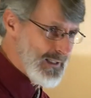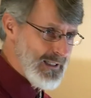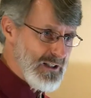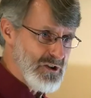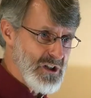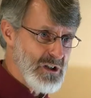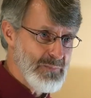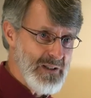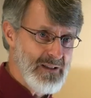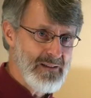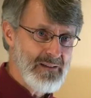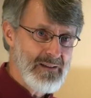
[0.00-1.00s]
It's just
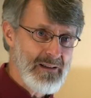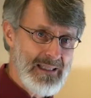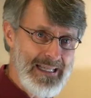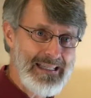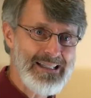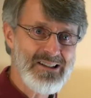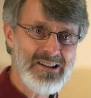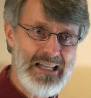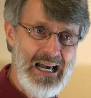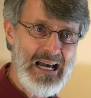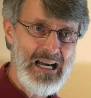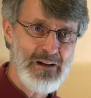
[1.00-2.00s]
been laid
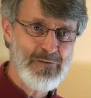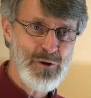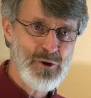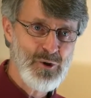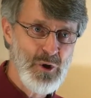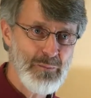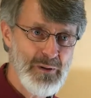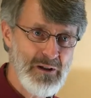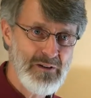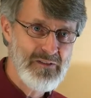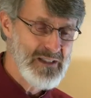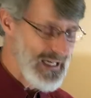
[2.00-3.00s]
aside for a short
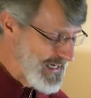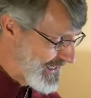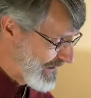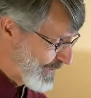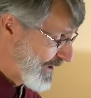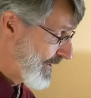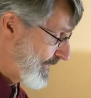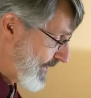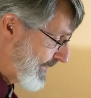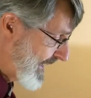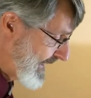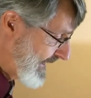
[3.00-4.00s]
period of time, well, for
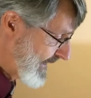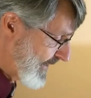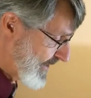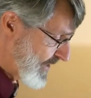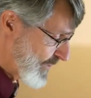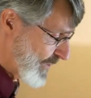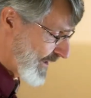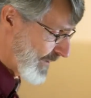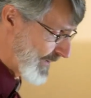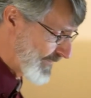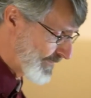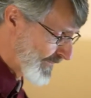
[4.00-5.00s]
many years as well,
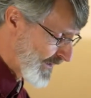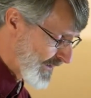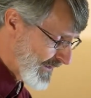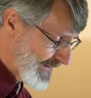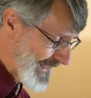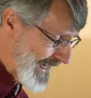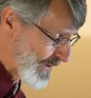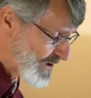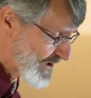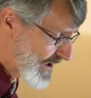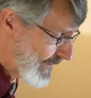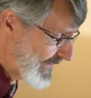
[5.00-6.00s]
but now
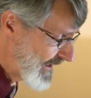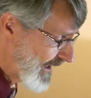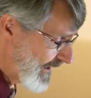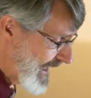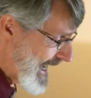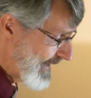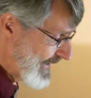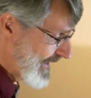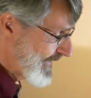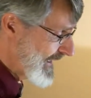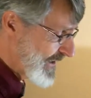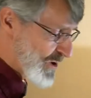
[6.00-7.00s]
it's coming alive, and I
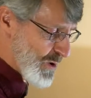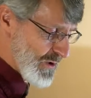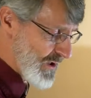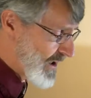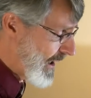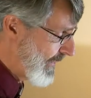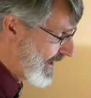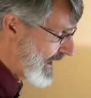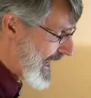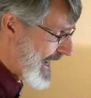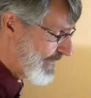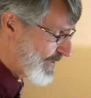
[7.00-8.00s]
think it's going to come
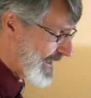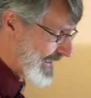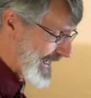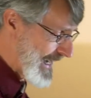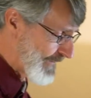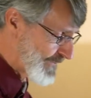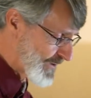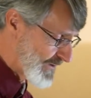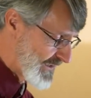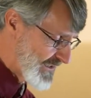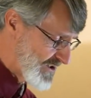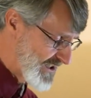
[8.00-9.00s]
alive right after
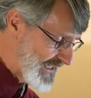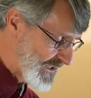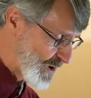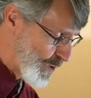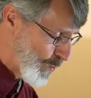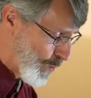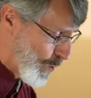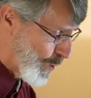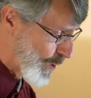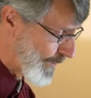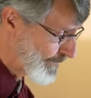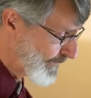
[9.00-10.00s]
the Ezekiel
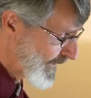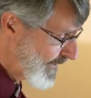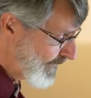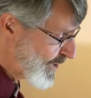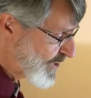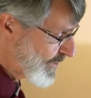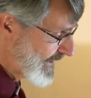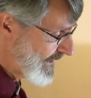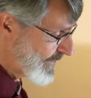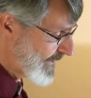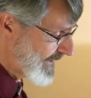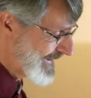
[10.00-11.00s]
war. Verse
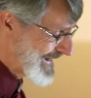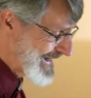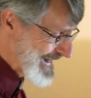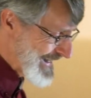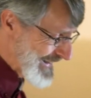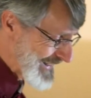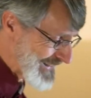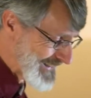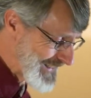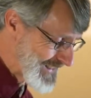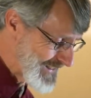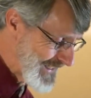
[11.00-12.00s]
23 Thus
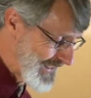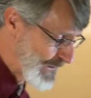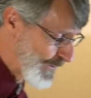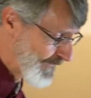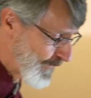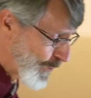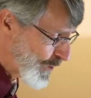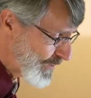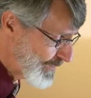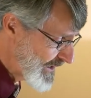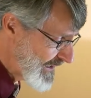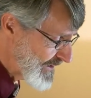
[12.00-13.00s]
he said, The fourth
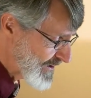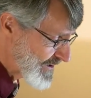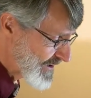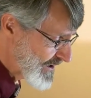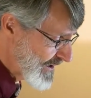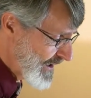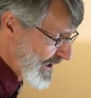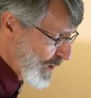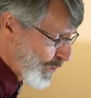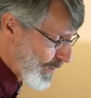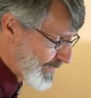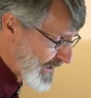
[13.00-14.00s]
beast
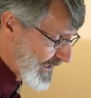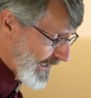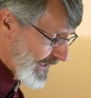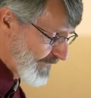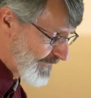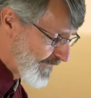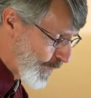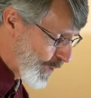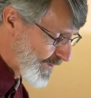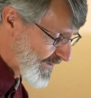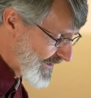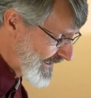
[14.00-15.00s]
will be a
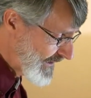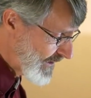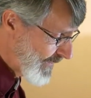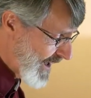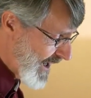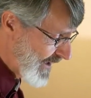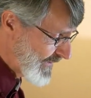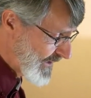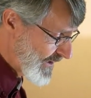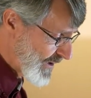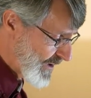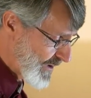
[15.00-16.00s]
fourth kingdom on
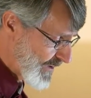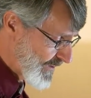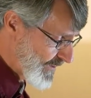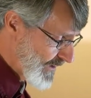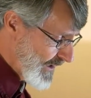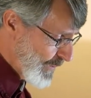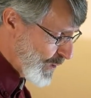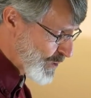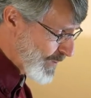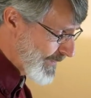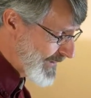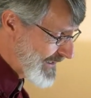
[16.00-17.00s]
the earth, which
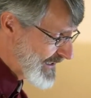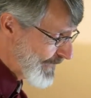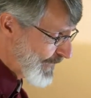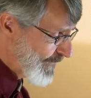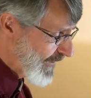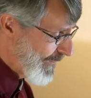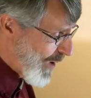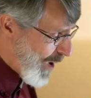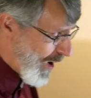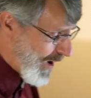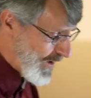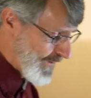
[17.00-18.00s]
will be different from
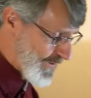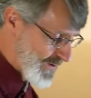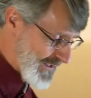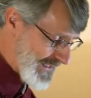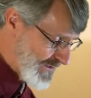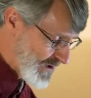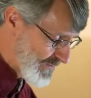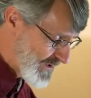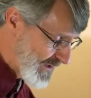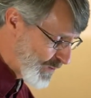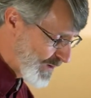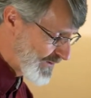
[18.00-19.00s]
all other kingdoms,
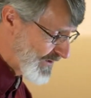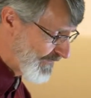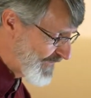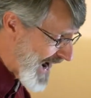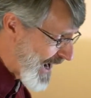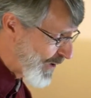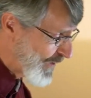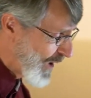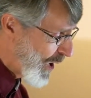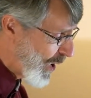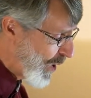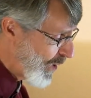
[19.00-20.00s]
and it will devour
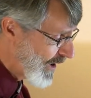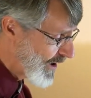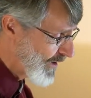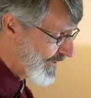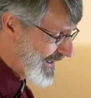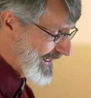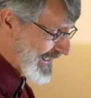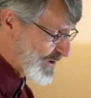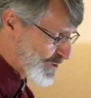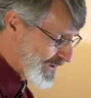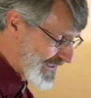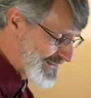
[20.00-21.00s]
the whole earth and
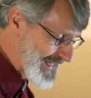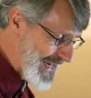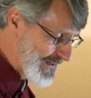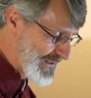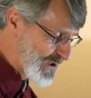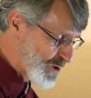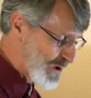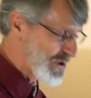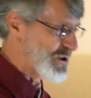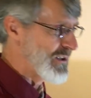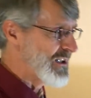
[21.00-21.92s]
tread it down and crush it.